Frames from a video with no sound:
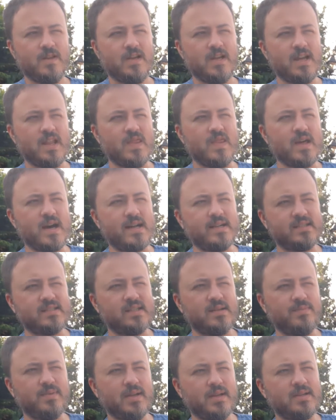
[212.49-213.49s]
and that's a
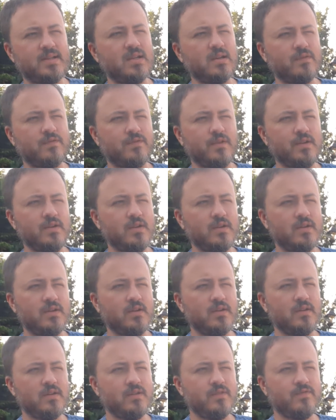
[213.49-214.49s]
bit different
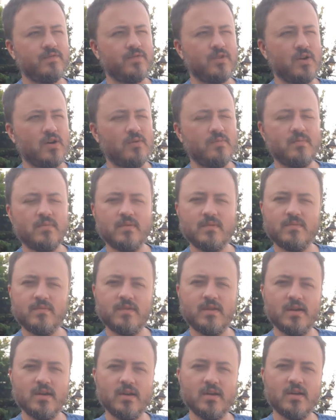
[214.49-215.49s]
from
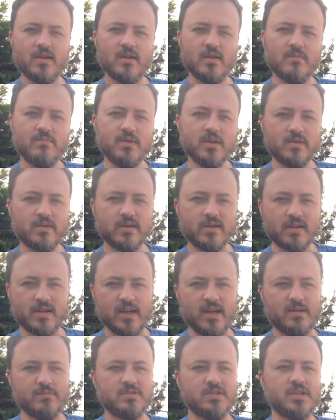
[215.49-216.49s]
the Mutant
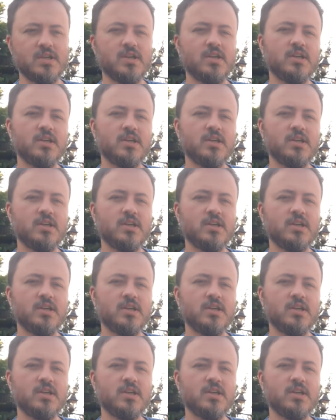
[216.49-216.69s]
games,